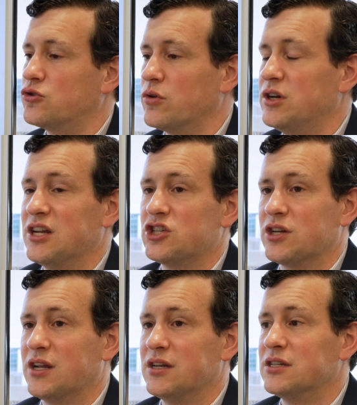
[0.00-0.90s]

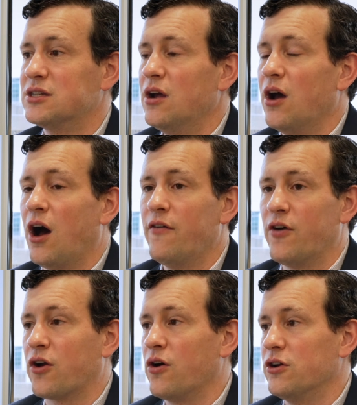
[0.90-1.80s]
traditions of
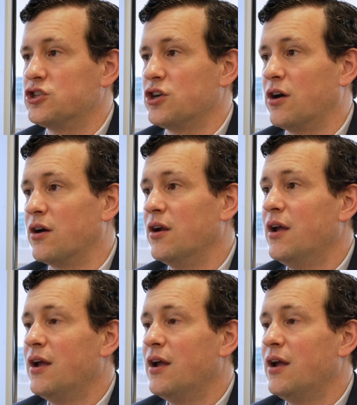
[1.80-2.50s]
our culture,